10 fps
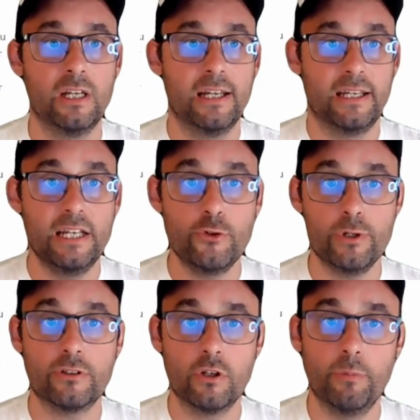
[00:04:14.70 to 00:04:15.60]
Insurance
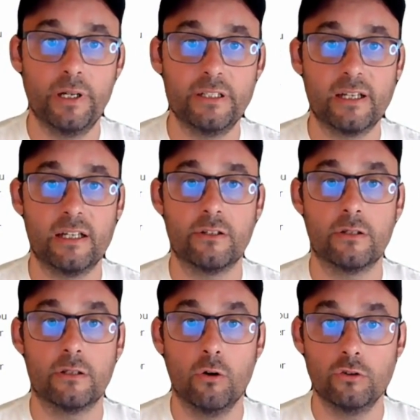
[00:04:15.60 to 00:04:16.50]
companies can
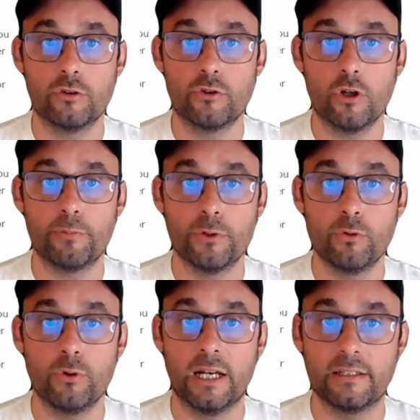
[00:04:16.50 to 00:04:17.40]
also drop you
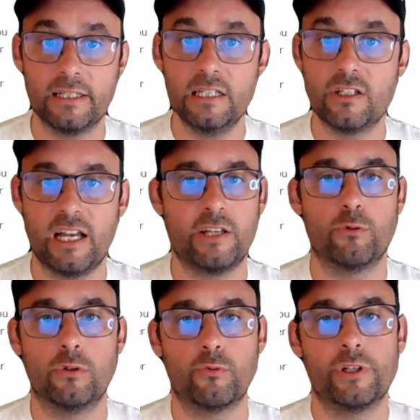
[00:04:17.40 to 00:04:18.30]
at each
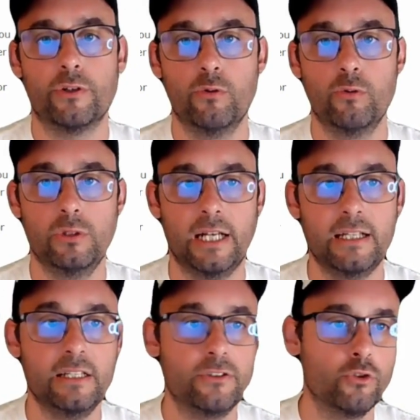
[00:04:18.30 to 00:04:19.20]
annual renewal
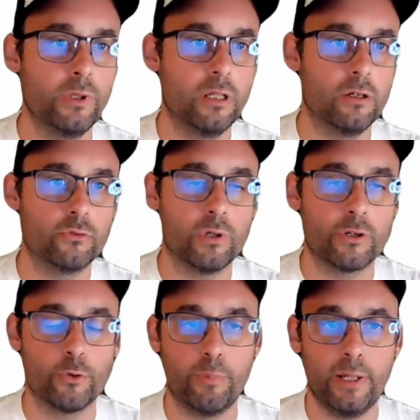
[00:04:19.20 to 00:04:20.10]
unless you belong to a group
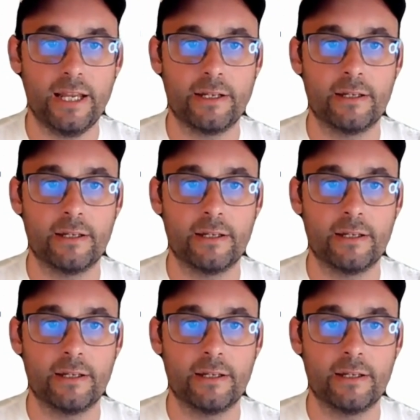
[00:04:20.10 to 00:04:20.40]
plan.